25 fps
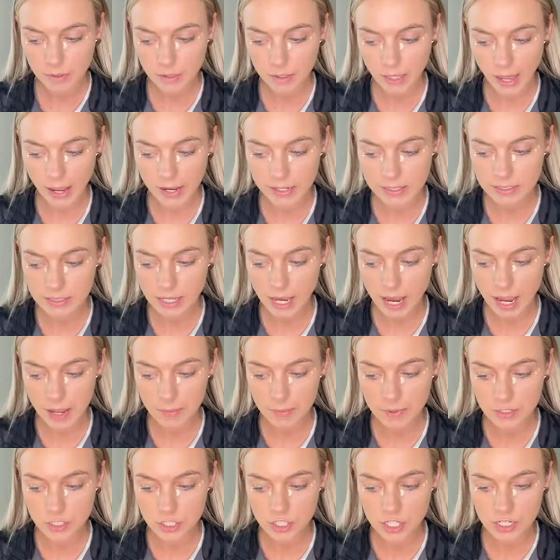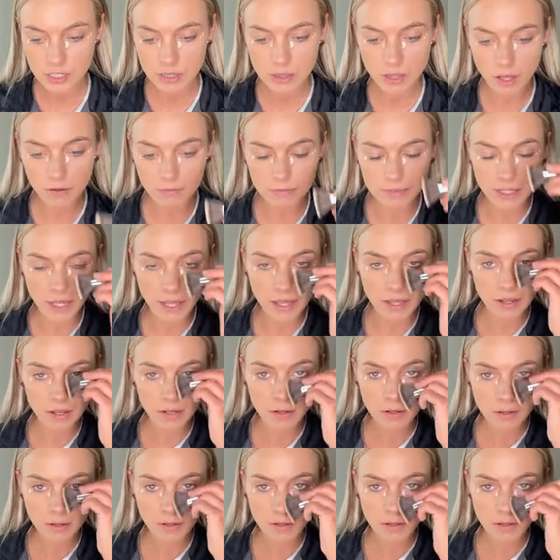last time and she loved it.